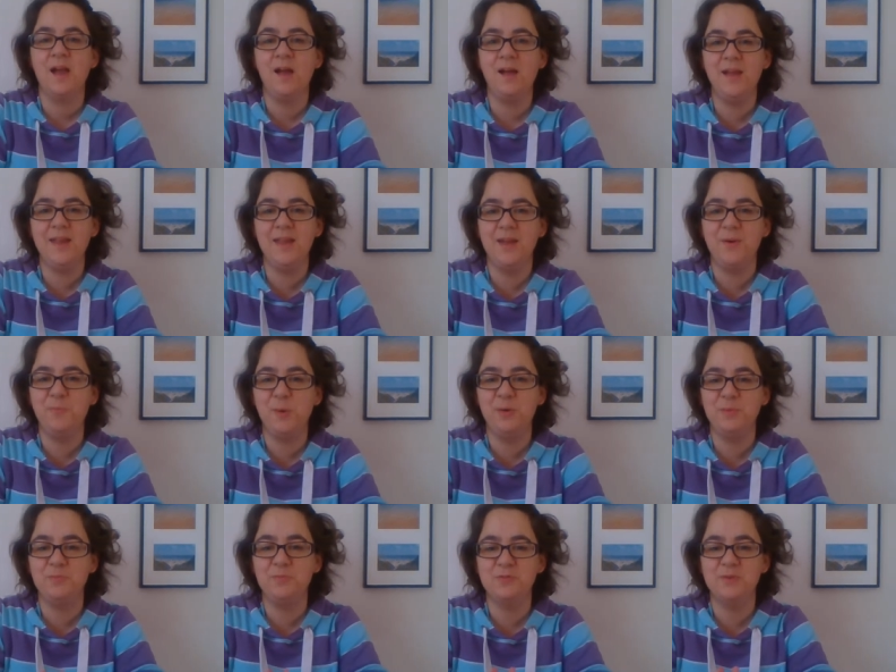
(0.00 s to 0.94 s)
Hi and
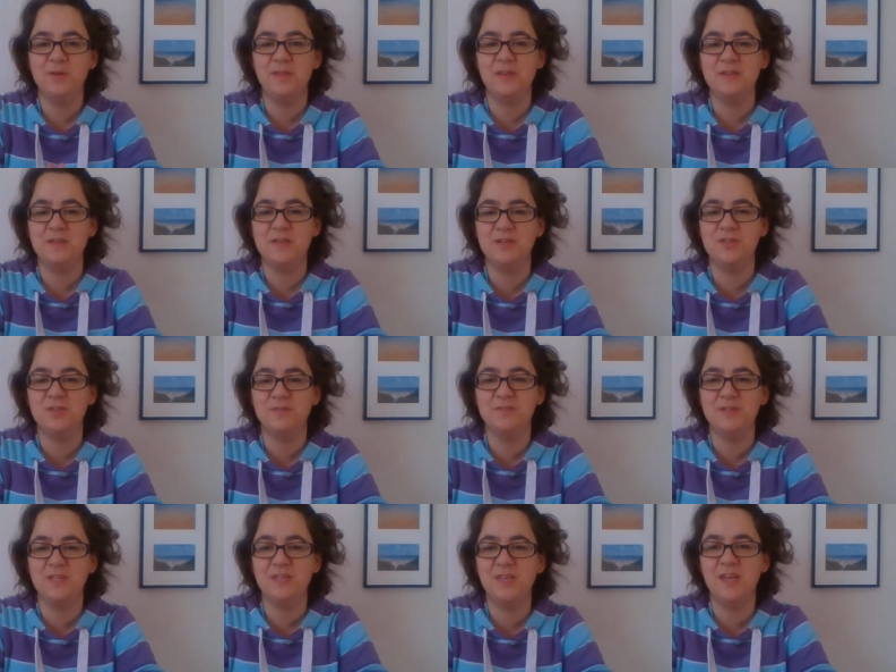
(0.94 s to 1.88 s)
welcome to another session
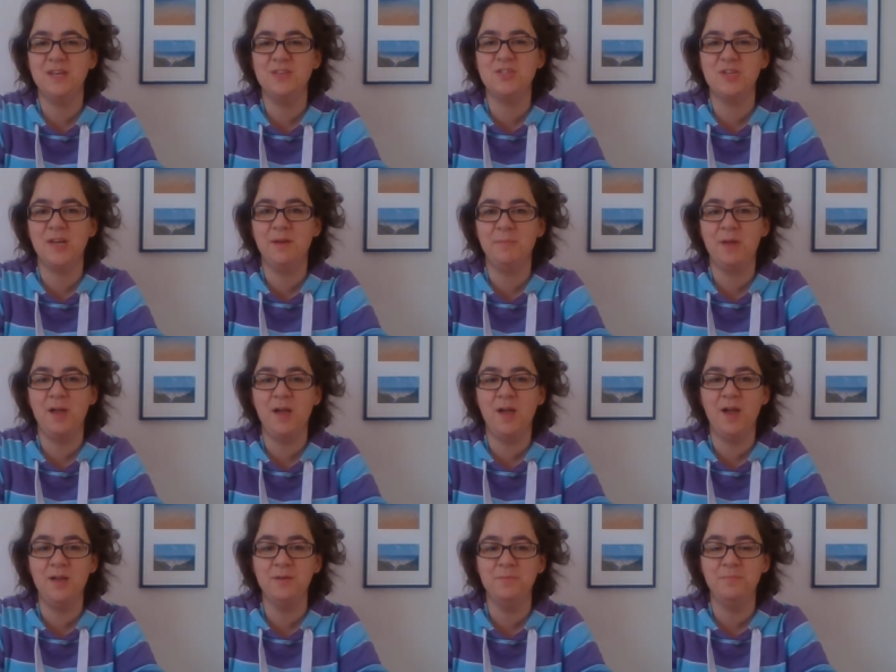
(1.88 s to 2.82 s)
of Sunday Jam at
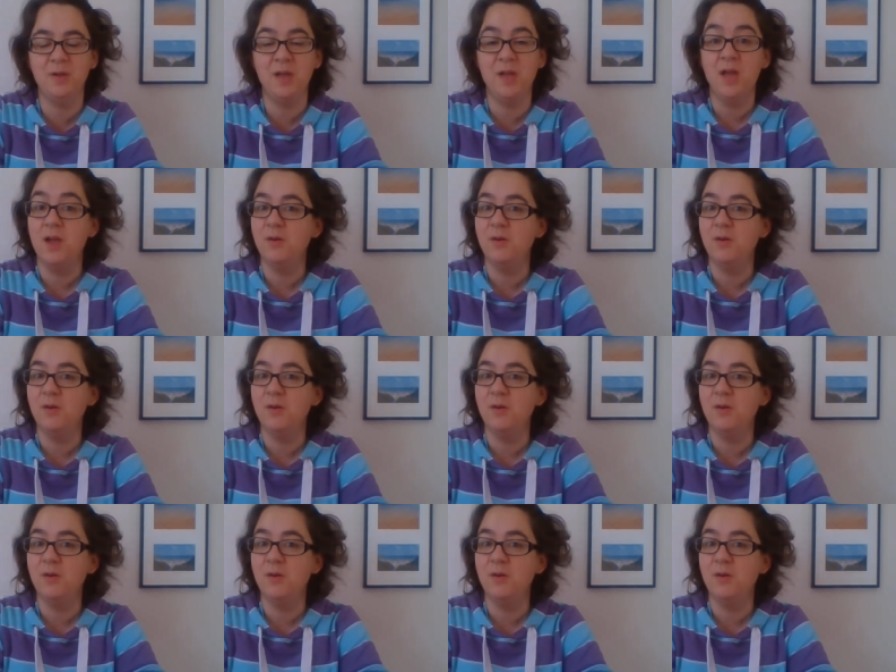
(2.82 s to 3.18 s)
Home.